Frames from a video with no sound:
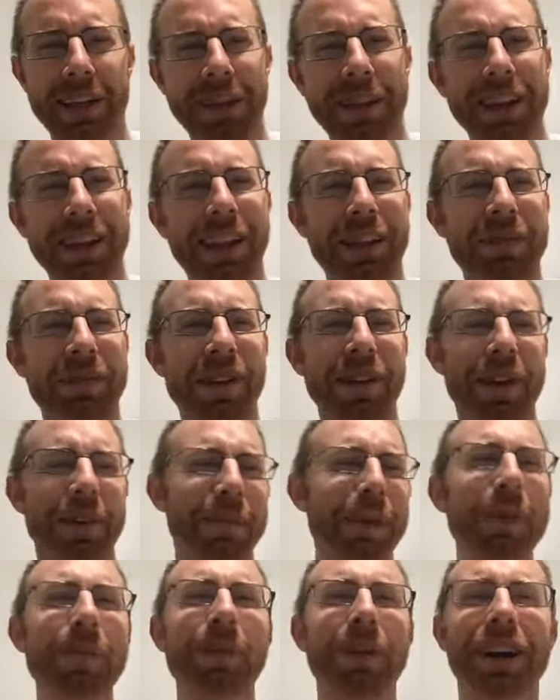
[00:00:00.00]
You get that feeling
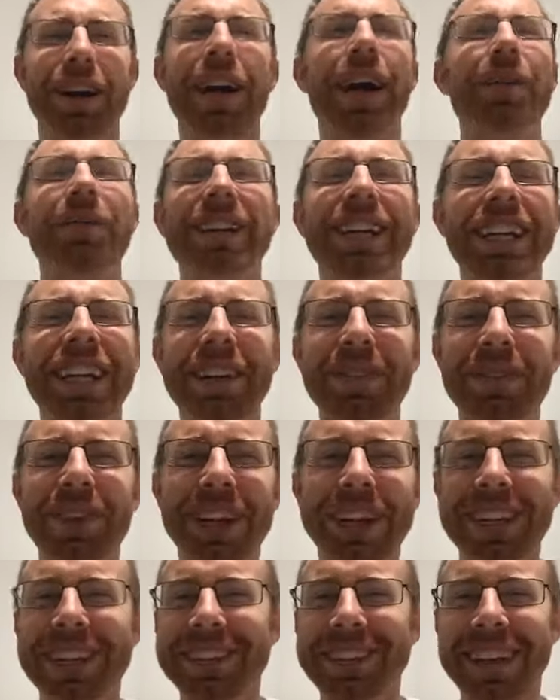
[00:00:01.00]
people are coming in,
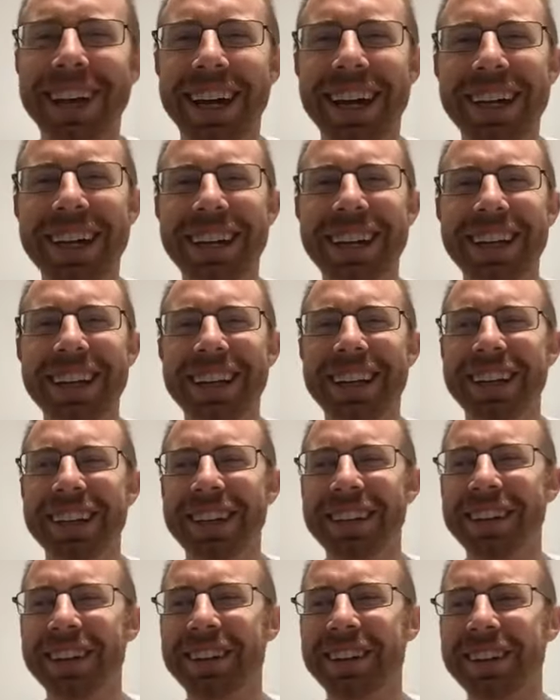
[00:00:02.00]
but it's not.
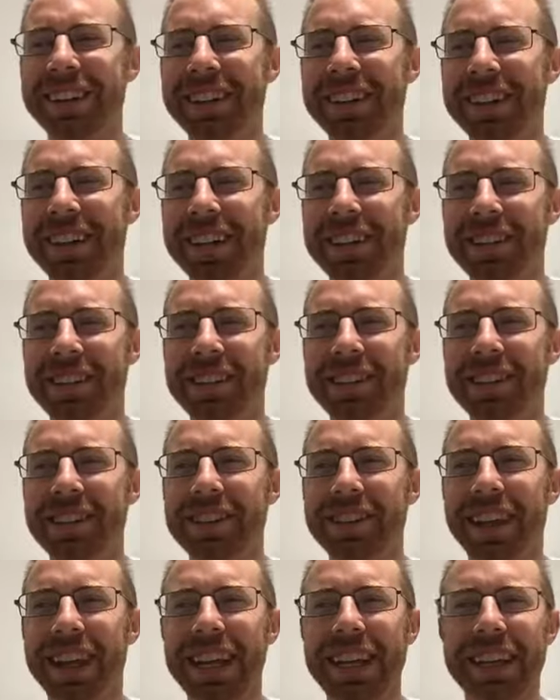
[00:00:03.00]
There. It's
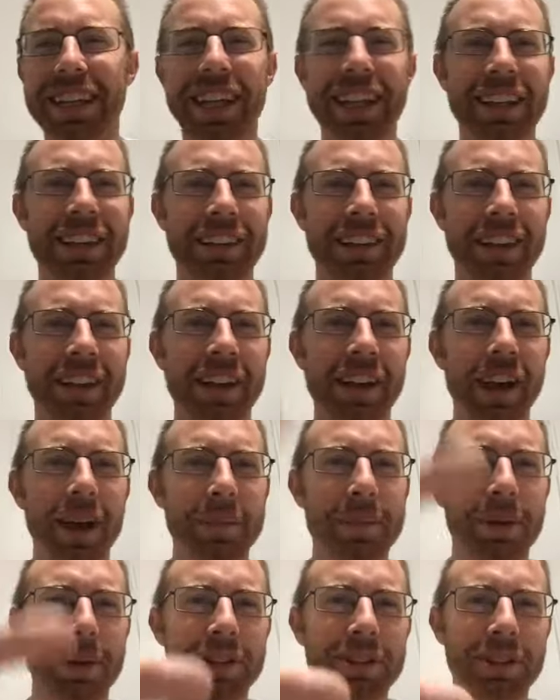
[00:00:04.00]
just like the
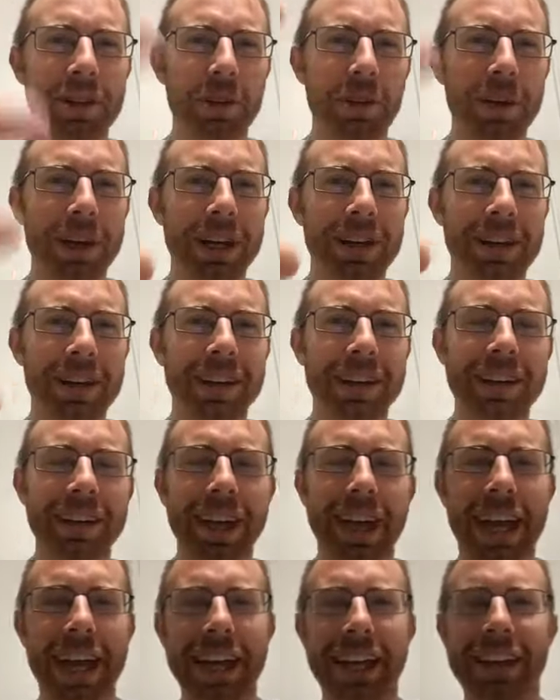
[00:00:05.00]
numbers are weird,
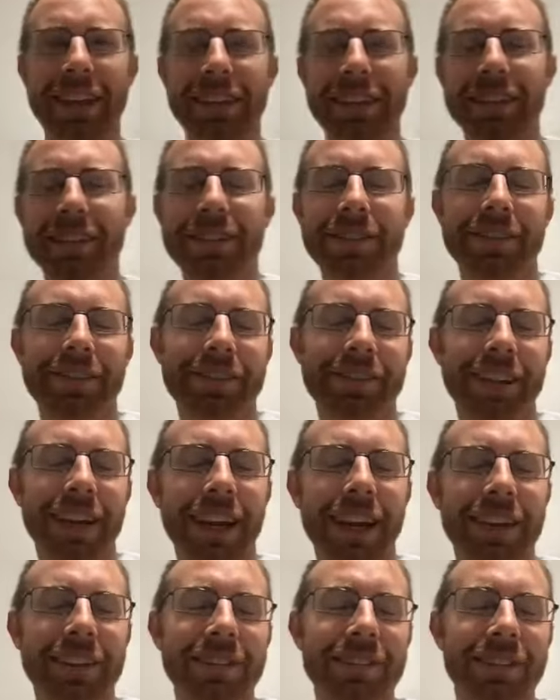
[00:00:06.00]
and
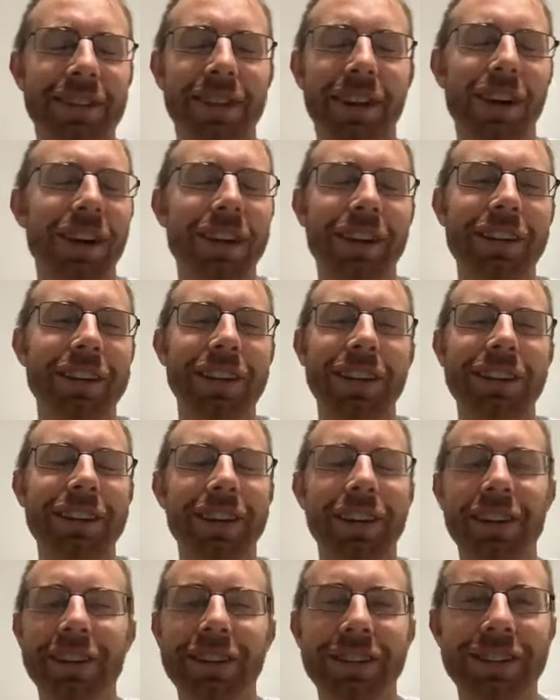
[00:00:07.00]
yeah, all the
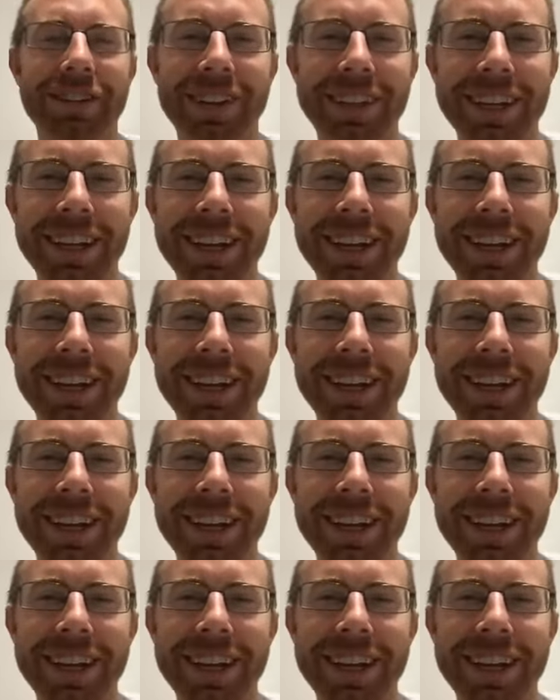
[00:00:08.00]
details.